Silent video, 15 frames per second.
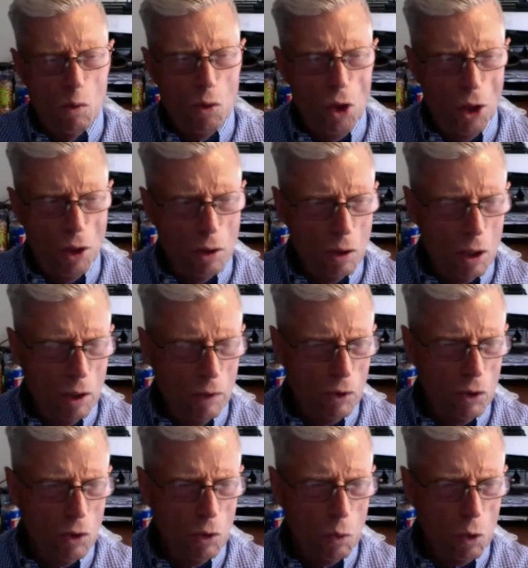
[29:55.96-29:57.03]
then
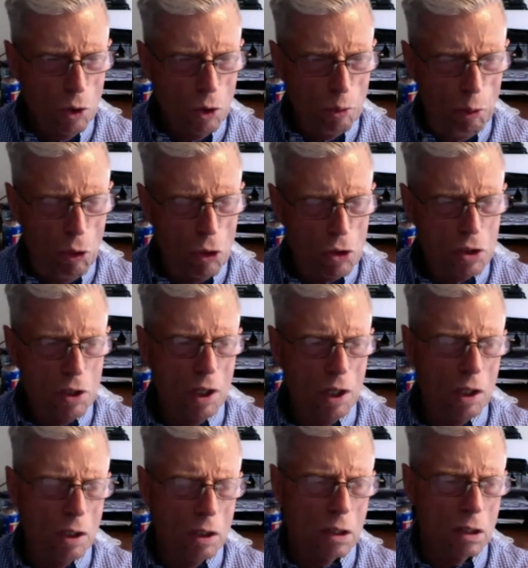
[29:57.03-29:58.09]
given the word
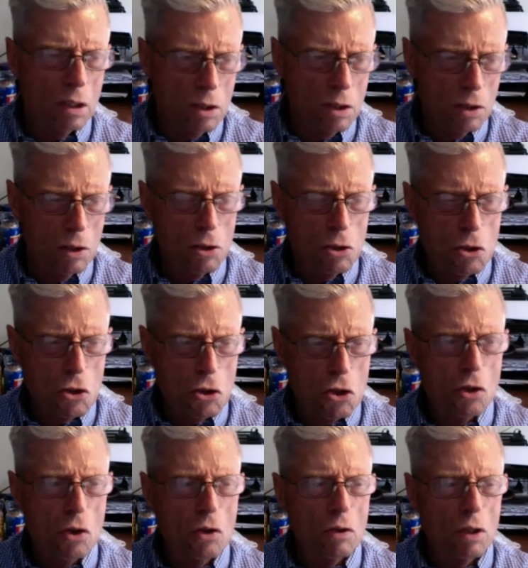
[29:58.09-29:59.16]
portend to
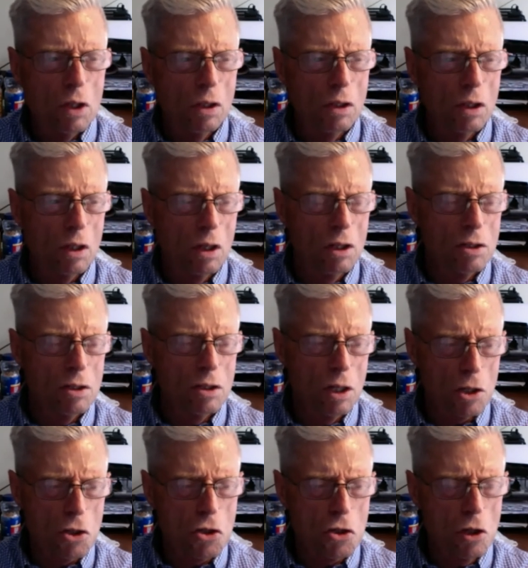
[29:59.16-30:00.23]
consider in the
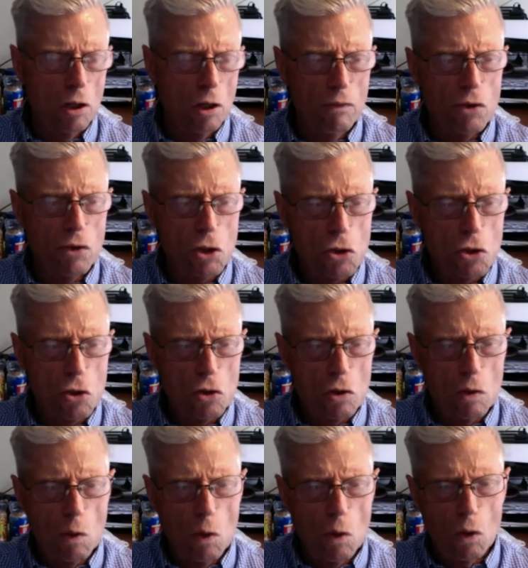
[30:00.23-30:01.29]
context of this
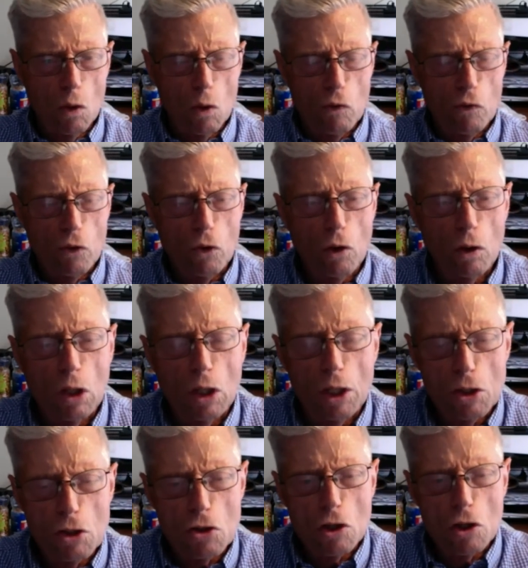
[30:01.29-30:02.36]
overall
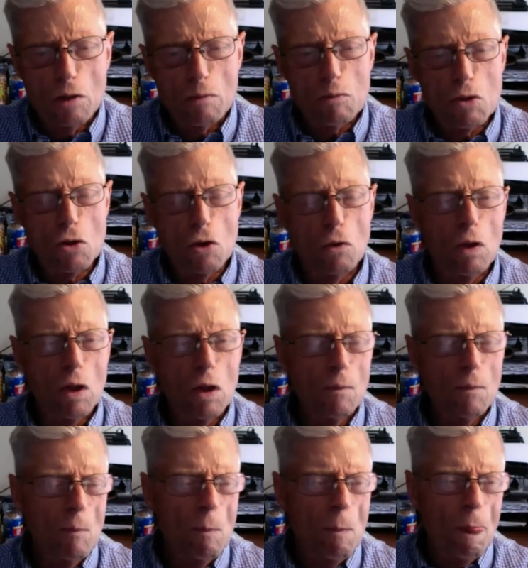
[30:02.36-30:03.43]
landscape. So
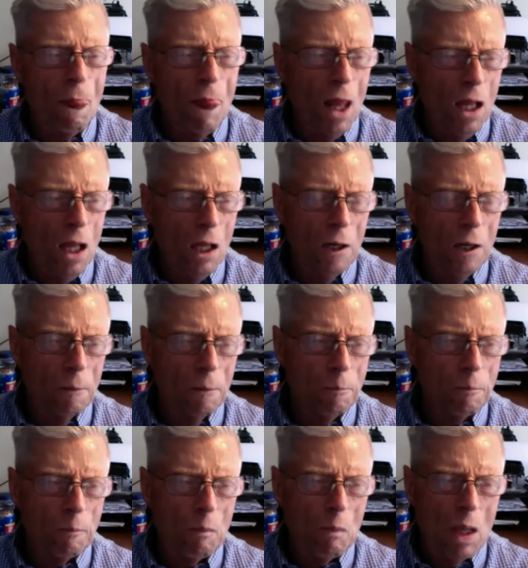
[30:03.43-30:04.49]

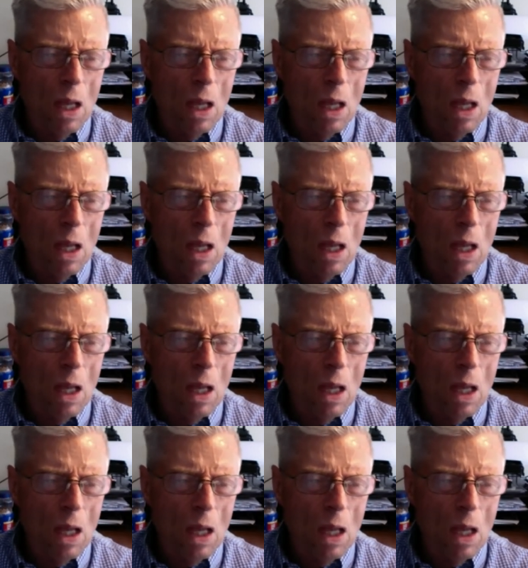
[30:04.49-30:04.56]
I